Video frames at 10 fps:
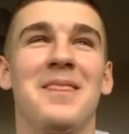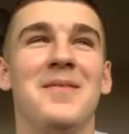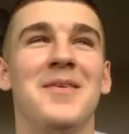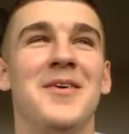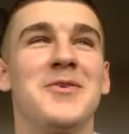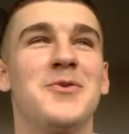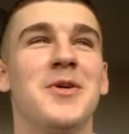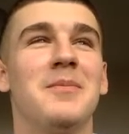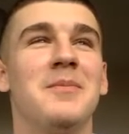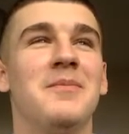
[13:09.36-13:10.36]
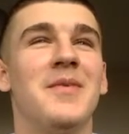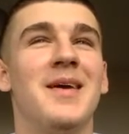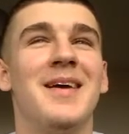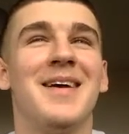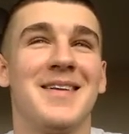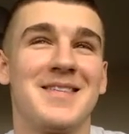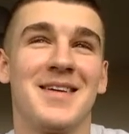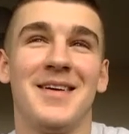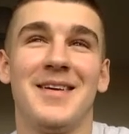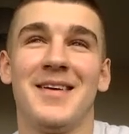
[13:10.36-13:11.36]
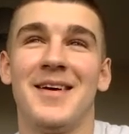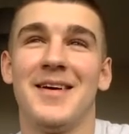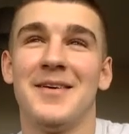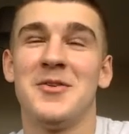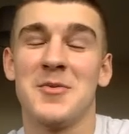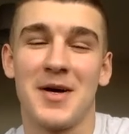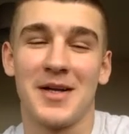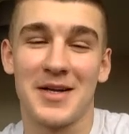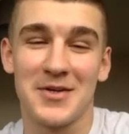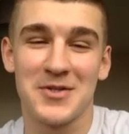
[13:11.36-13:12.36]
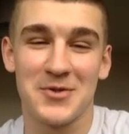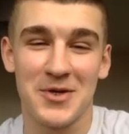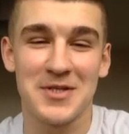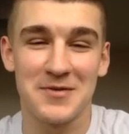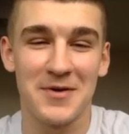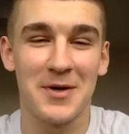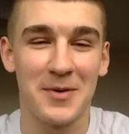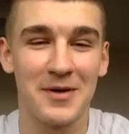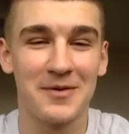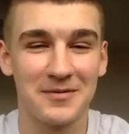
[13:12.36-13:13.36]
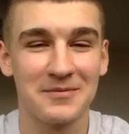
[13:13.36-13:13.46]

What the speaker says: The most drip. Say Jamal Anderson dresses very well.